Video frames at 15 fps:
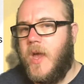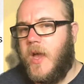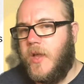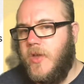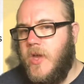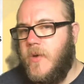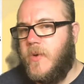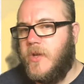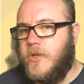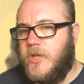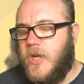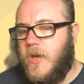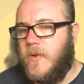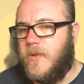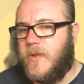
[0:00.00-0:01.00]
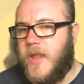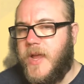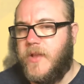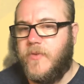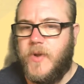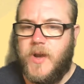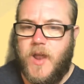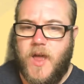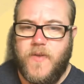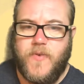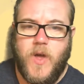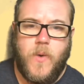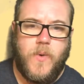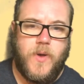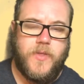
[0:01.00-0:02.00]
and you can choose later in life
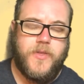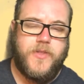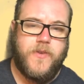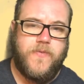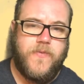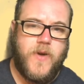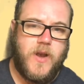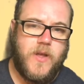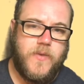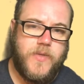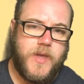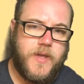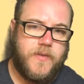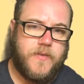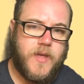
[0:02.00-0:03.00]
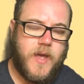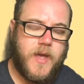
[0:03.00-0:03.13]
whether to follow these